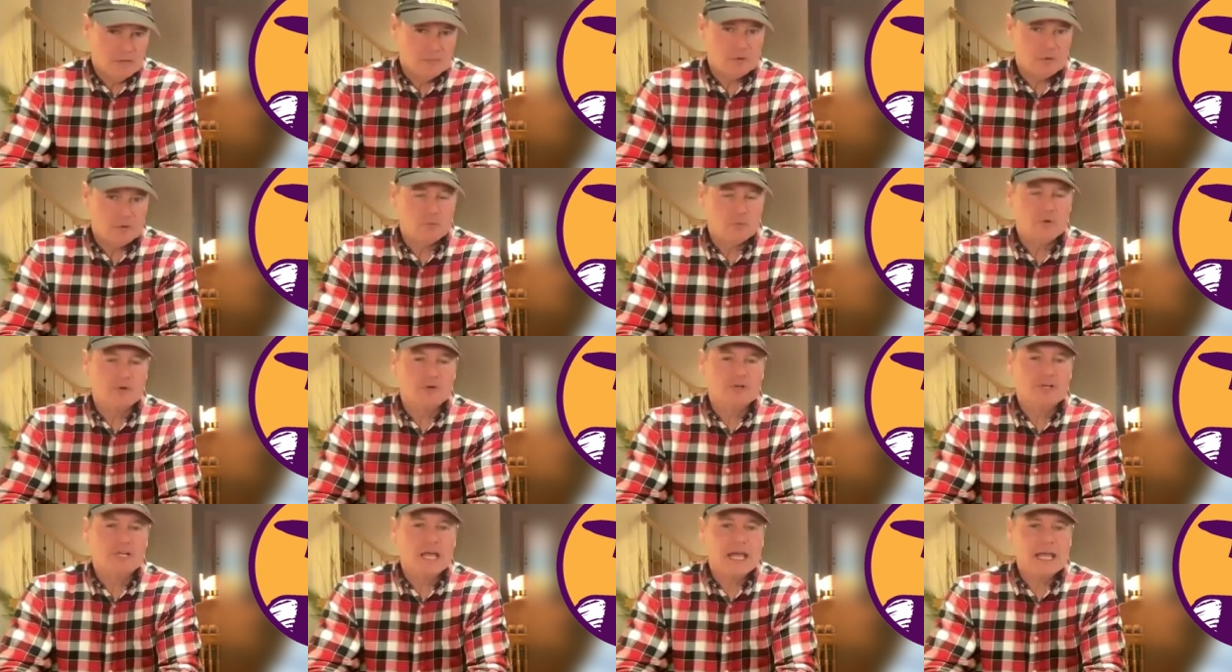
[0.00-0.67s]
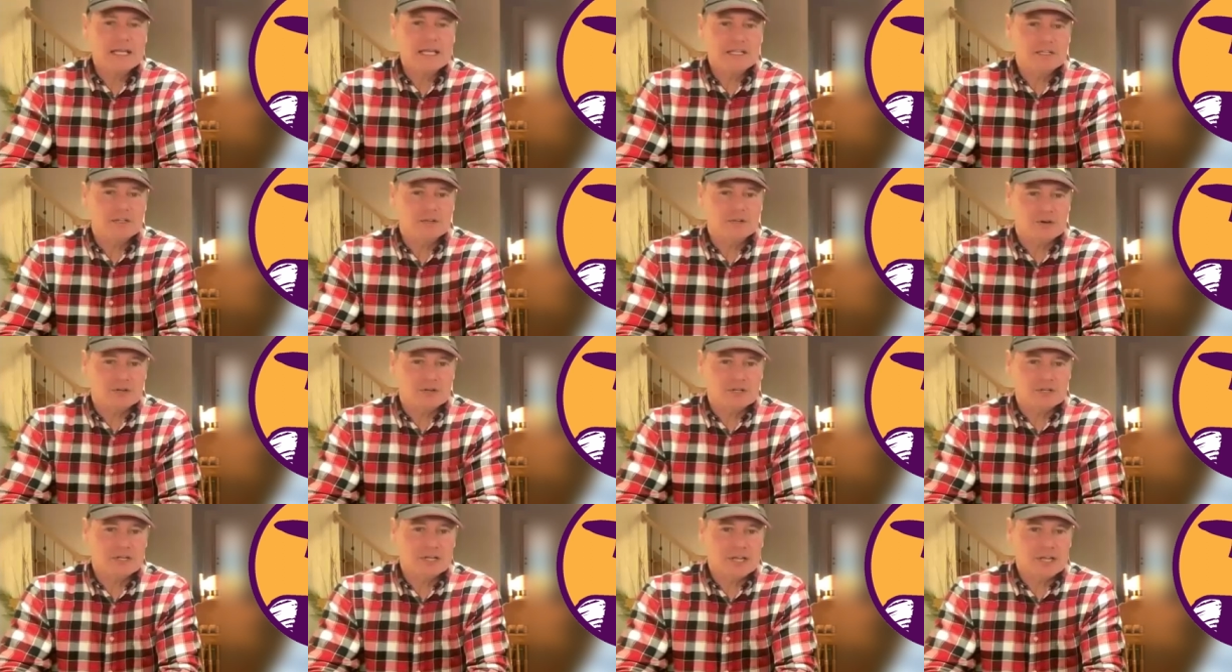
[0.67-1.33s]
but we're gaining
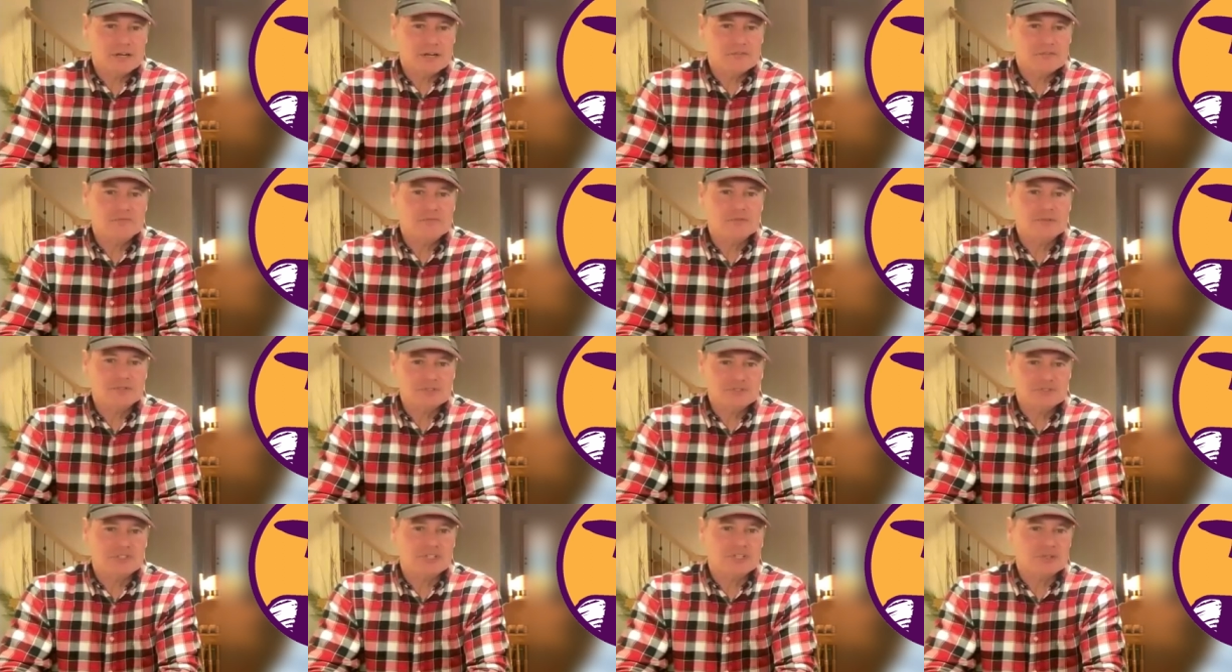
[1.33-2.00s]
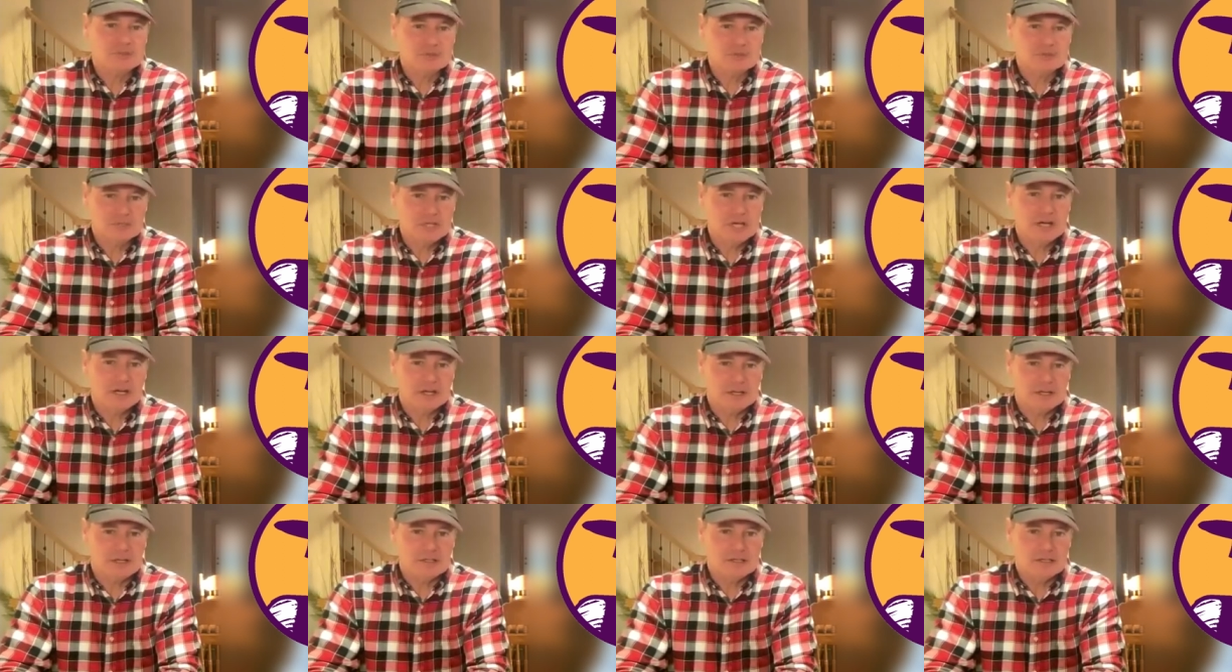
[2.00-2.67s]
on it every single
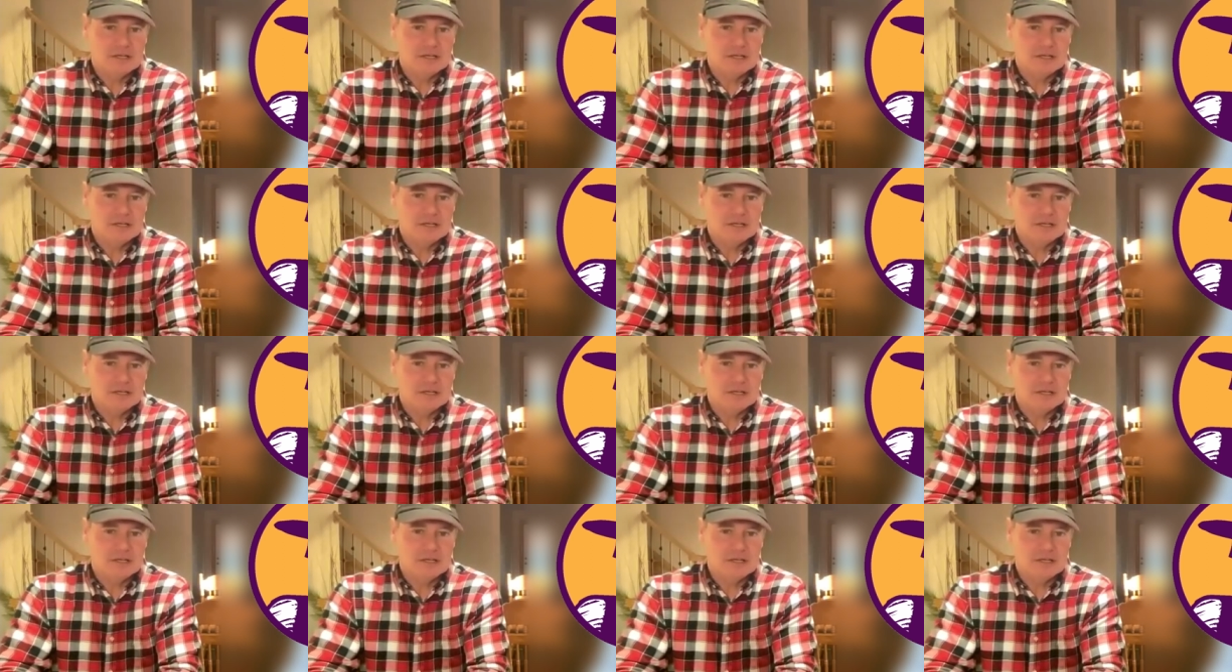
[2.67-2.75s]
day.